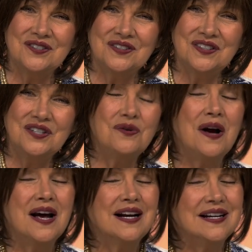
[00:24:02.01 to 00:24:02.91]
you
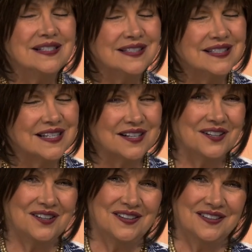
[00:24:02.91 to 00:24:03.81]
to
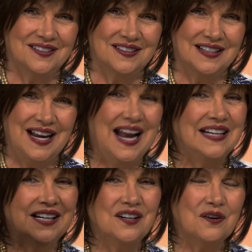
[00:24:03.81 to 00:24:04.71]
consider
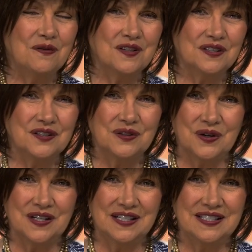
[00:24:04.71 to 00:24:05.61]
handing it over to the
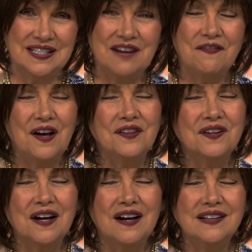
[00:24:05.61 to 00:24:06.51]
Lord and say, Father
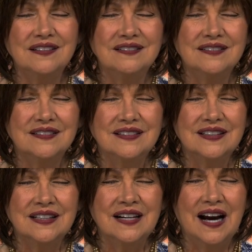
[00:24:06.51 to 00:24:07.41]
God,
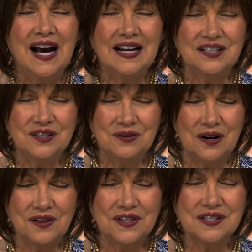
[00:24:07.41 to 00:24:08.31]
I can do
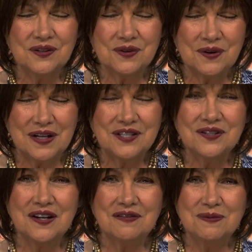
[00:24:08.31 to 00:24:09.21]
all things through Christ
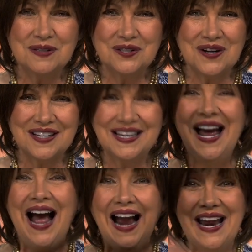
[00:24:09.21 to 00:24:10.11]
who gives me strength.
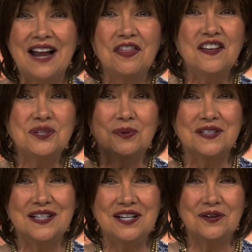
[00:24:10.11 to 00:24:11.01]
I hand this
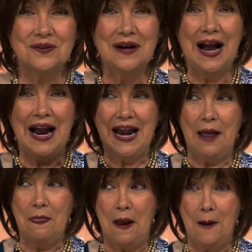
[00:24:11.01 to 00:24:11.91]
one to you. I
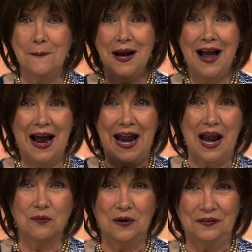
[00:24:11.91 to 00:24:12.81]
hand them. I
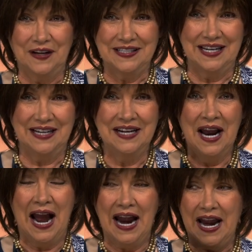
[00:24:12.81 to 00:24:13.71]
hand what they did.
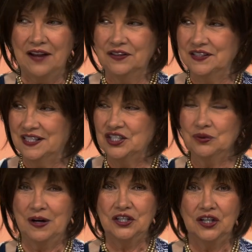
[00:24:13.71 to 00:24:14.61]
I hand the
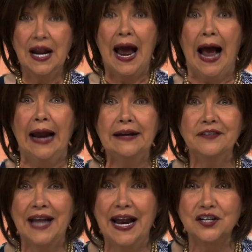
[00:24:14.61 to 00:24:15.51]
situation. I
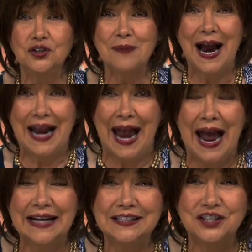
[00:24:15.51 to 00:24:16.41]
even hand you my
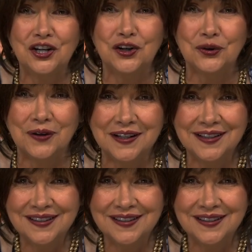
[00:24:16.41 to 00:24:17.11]
attitude.